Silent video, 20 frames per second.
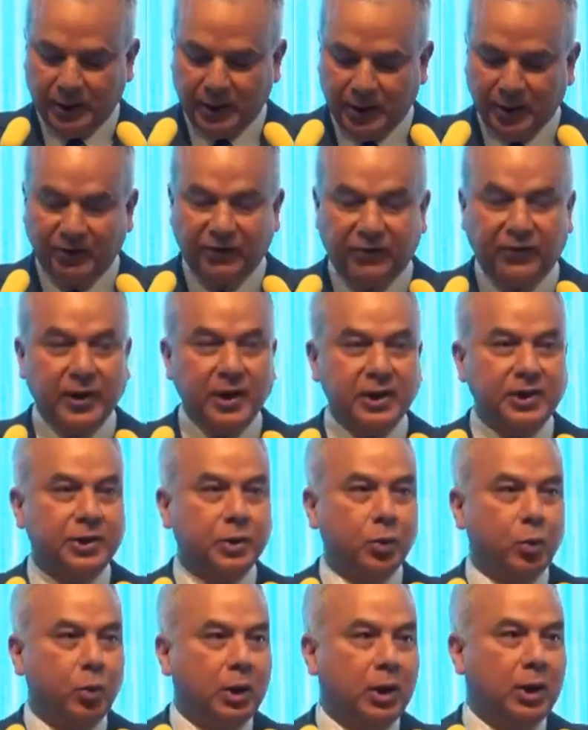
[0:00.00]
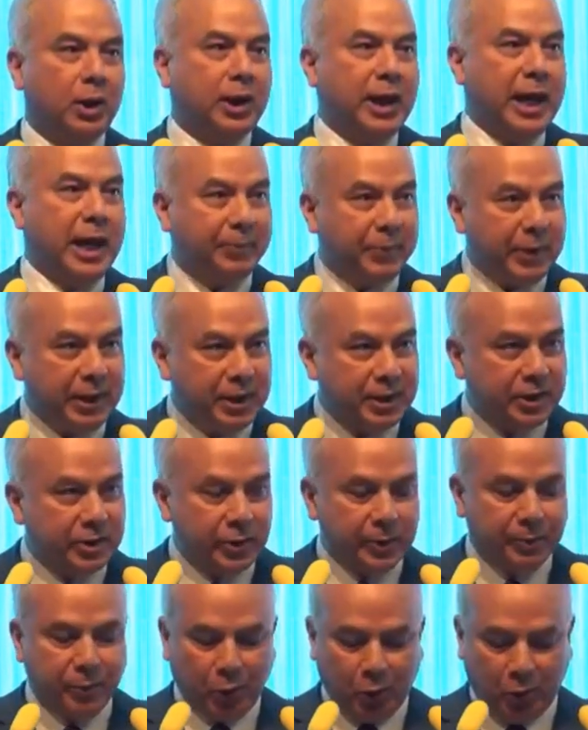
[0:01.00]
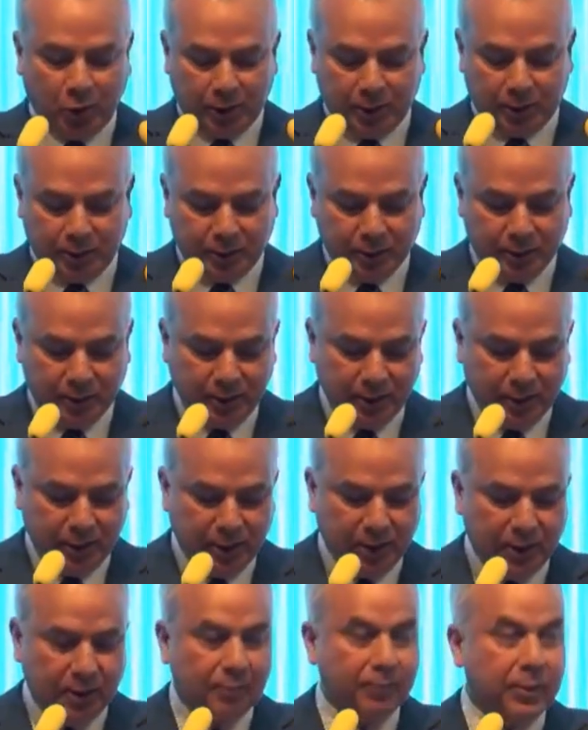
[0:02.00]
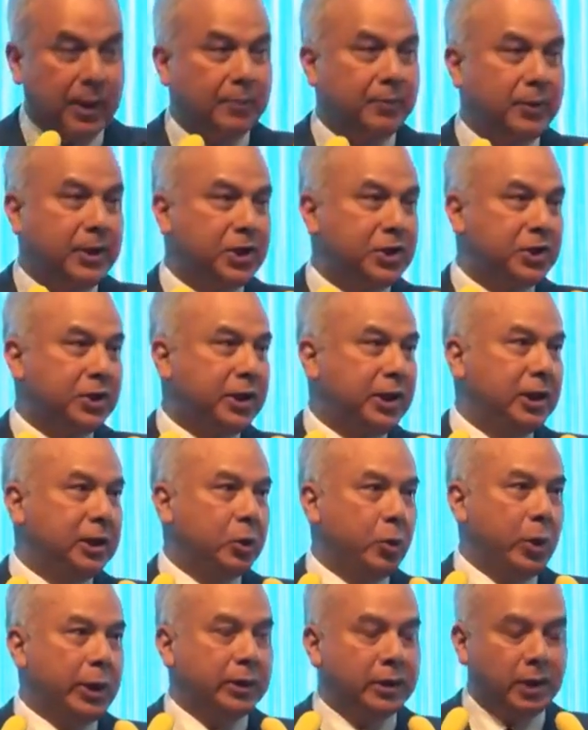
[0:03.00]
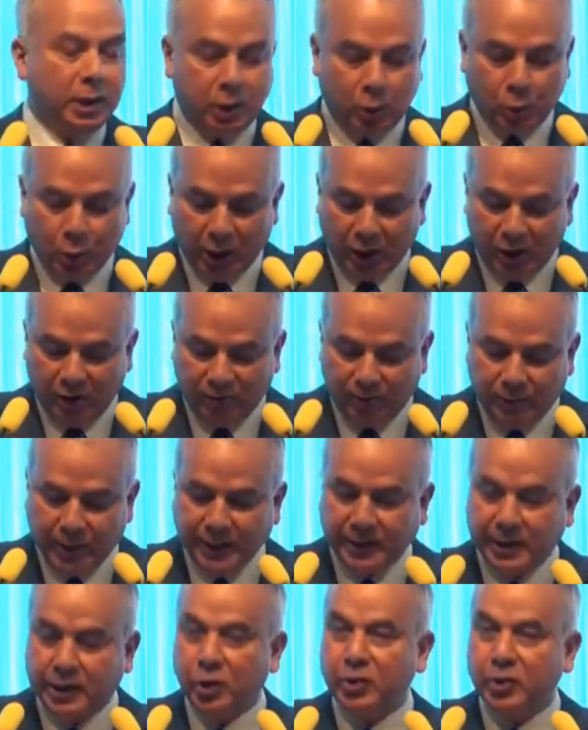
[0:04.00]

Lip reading: The first World Happiness Report, published in 2012 by the